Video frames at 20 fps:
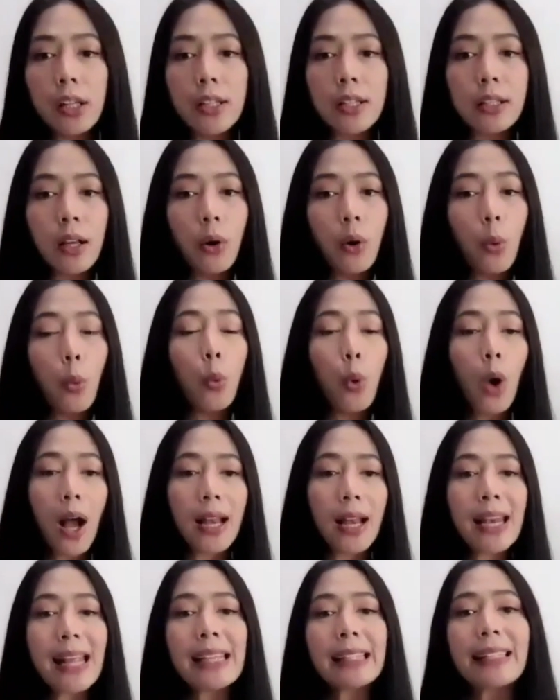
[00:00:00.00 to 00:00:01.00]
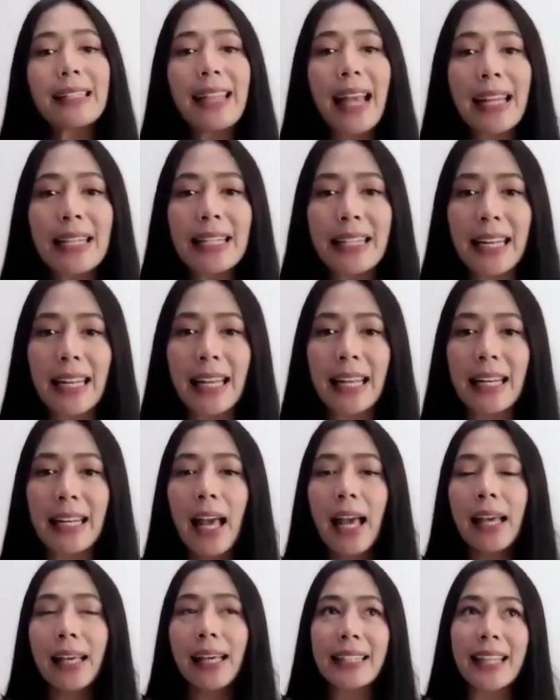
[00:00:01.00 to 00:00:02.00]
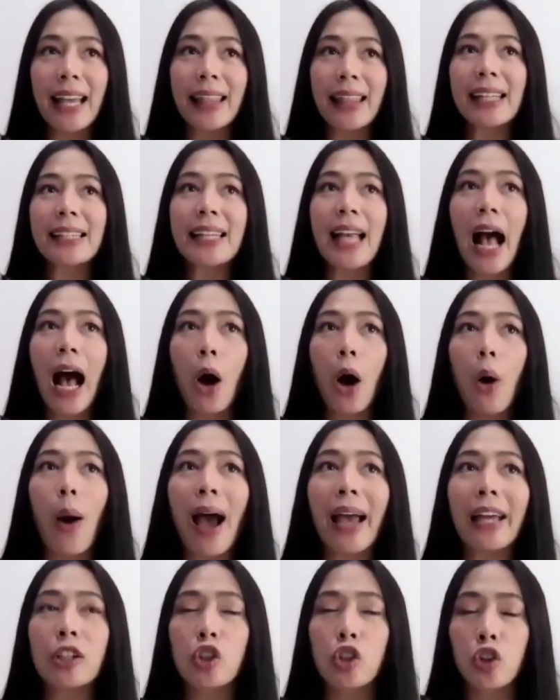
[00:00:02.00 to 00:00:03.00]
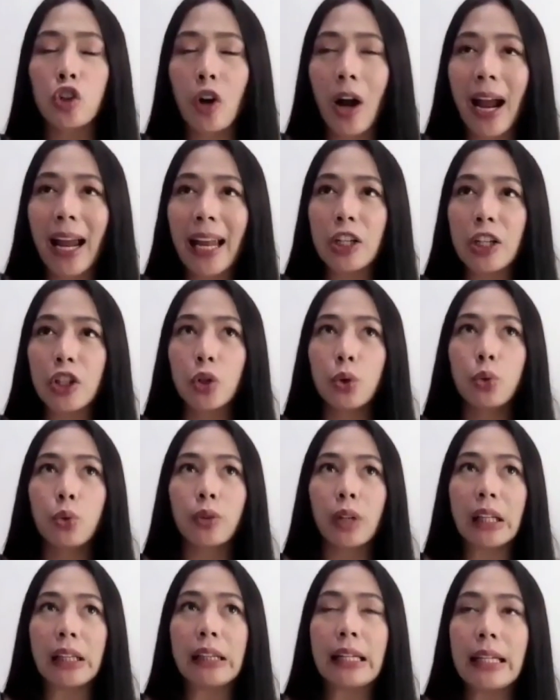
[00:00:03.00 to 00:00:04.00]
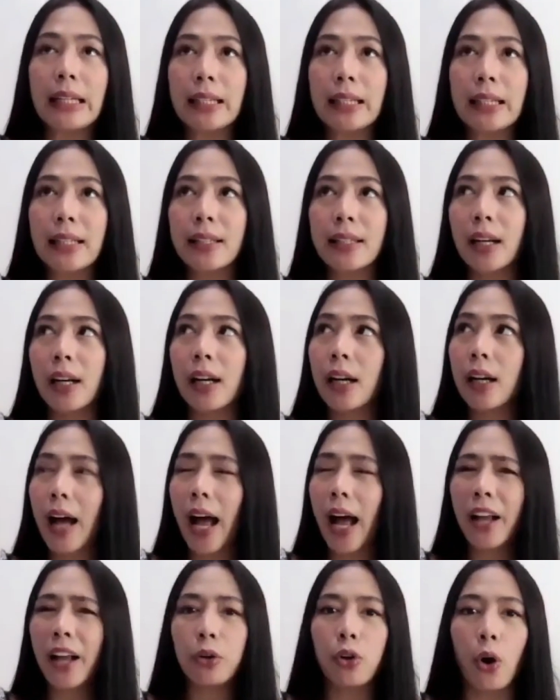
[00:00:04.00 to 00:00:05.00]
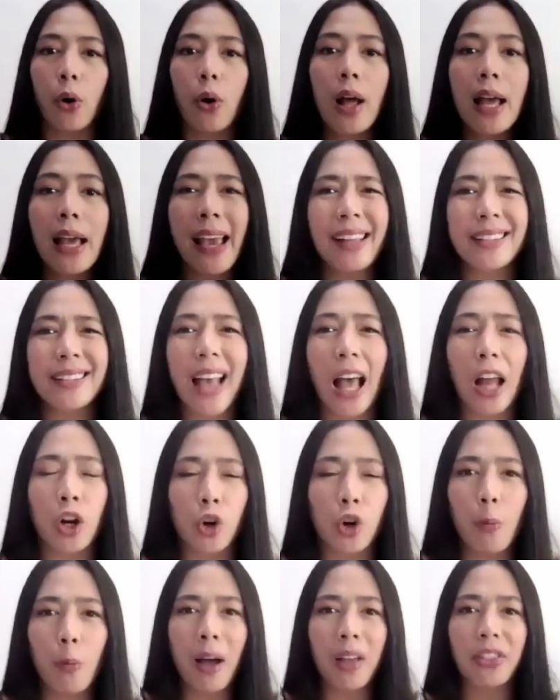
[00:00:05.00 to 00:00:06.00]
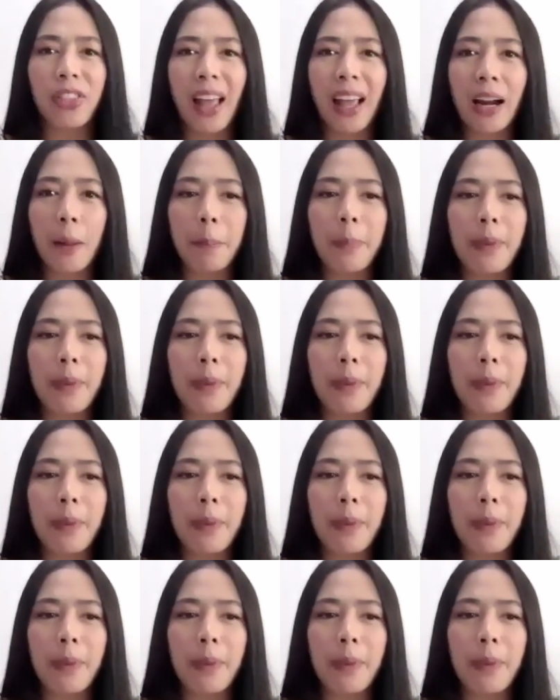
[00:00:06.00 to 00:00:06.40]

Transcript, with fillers: One is scented kasi that's how I try to release, I don't know, it's aromatherapy